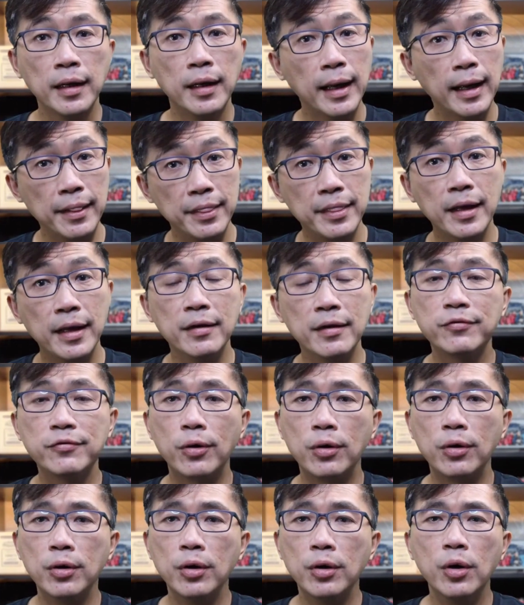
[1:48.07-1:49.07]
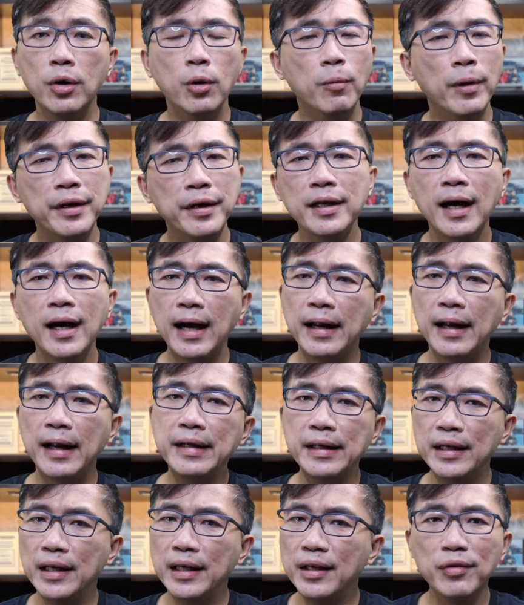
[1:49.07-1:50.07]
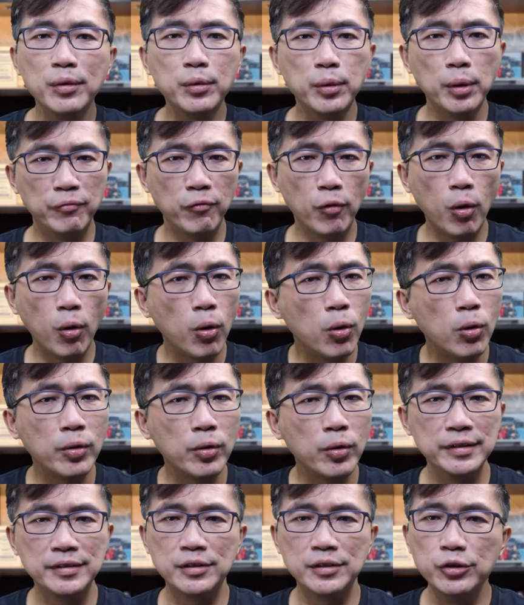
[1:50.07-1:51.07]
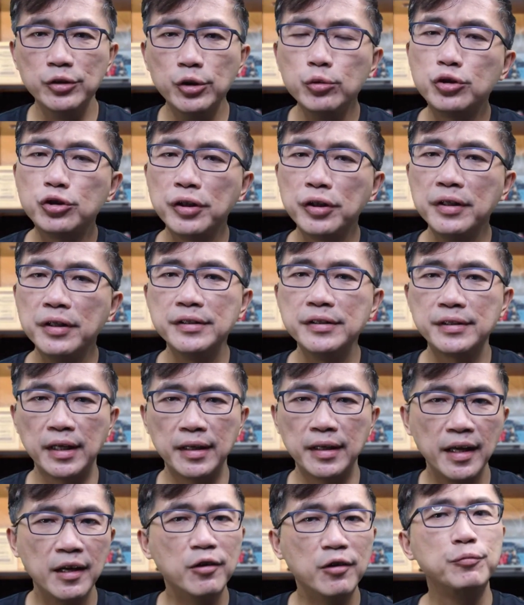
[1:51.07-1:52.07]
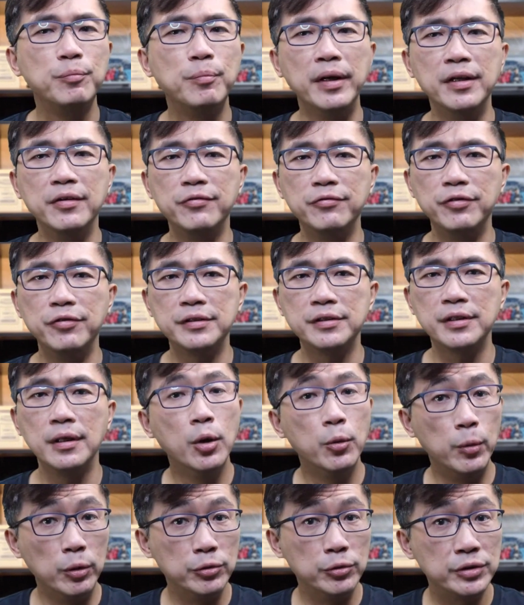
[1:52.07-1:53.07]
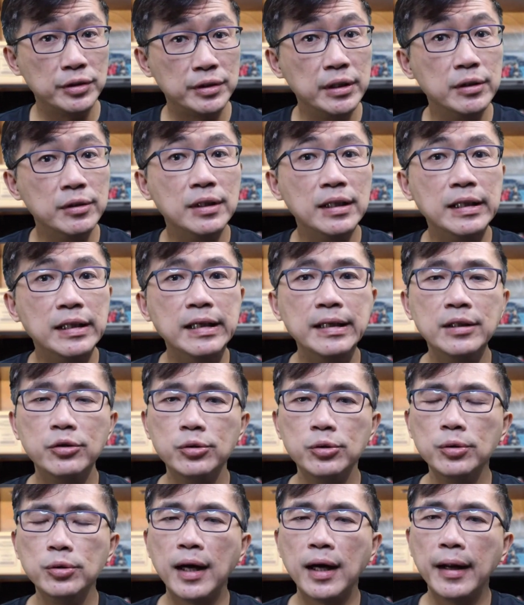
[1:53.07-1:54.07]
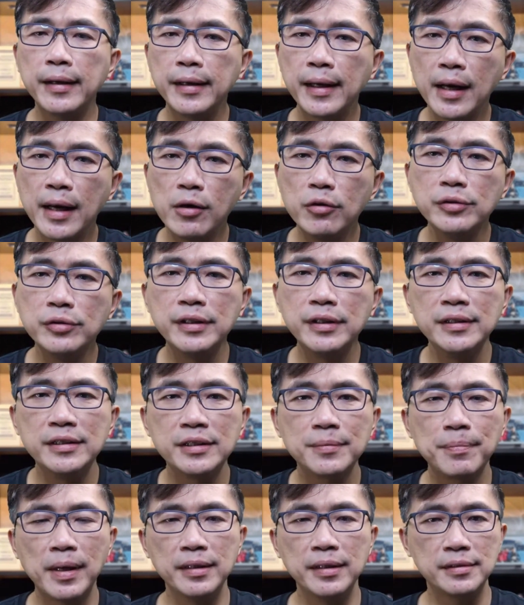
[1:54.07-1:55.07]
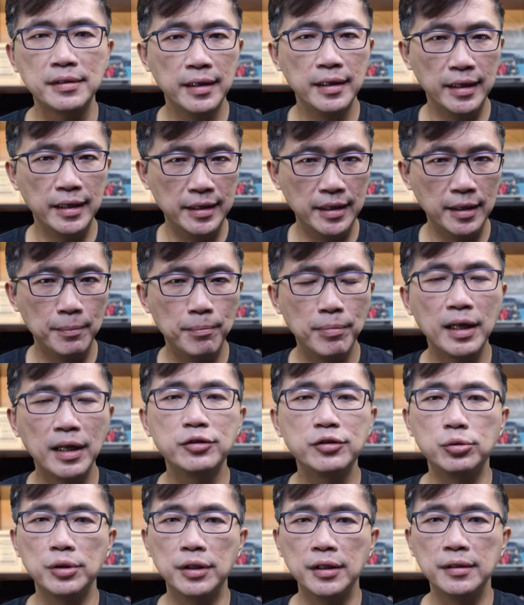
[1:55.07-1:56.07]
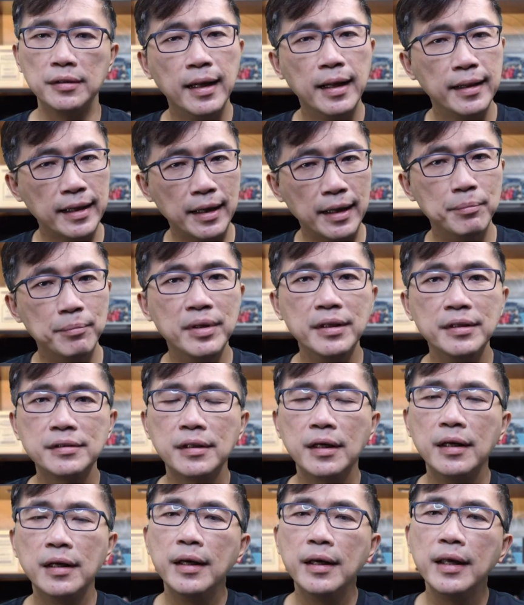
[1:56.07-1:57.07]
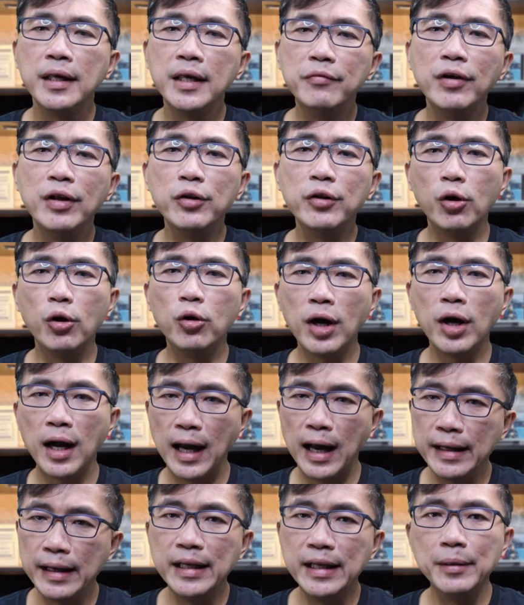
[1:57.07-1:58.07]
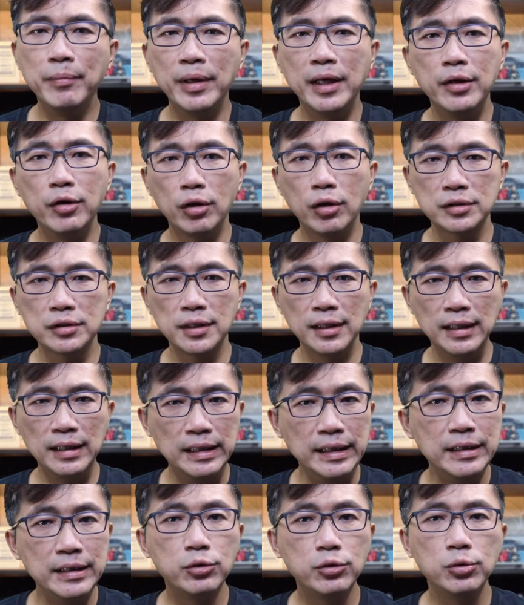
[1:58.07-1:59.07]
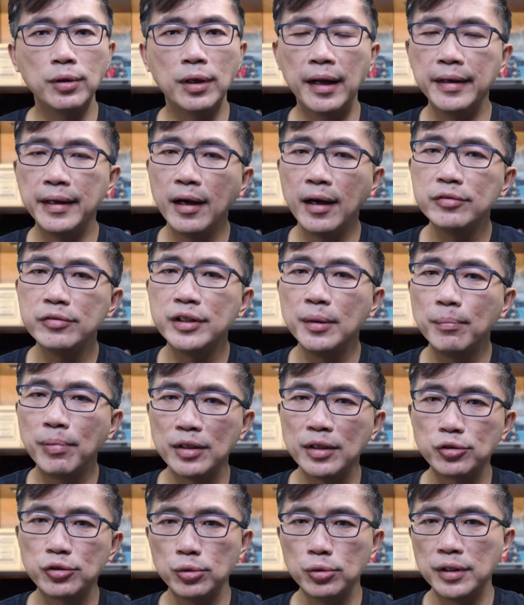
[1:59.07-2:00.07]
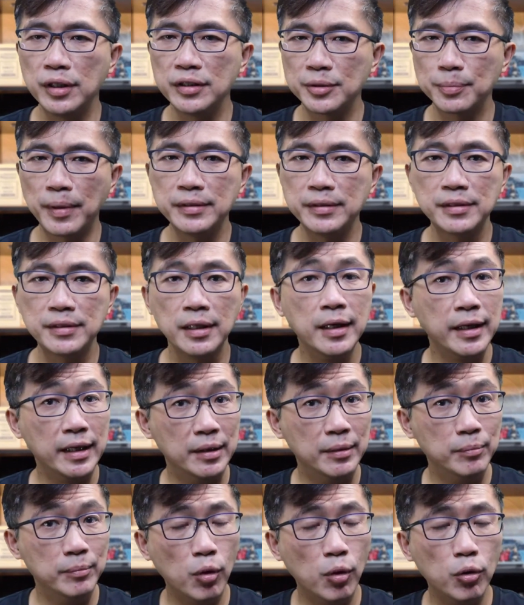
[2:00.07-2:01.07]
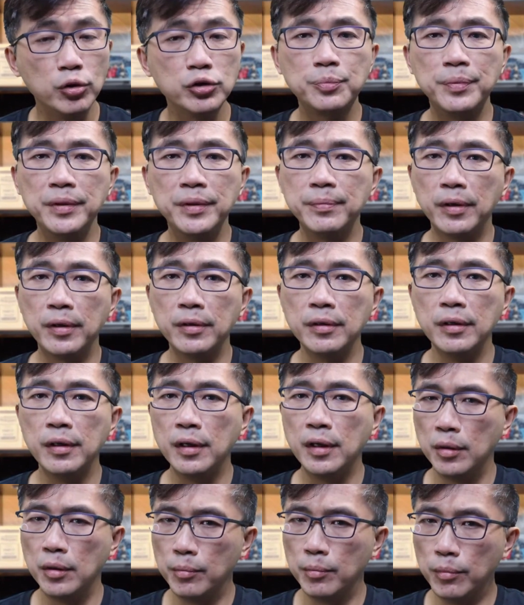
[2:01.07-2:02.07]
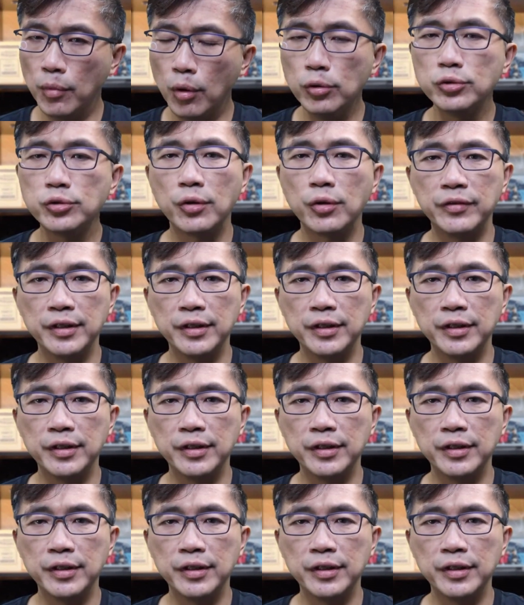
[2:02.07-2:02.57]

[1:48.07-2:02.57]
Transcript: And therefore, whether honey, even with all its nutrients and health benefits, will still lead to unhealthy spikes in their blood sugar. That means, even though honey may not lead to unhealthy blood sugar spikes in most people, most of the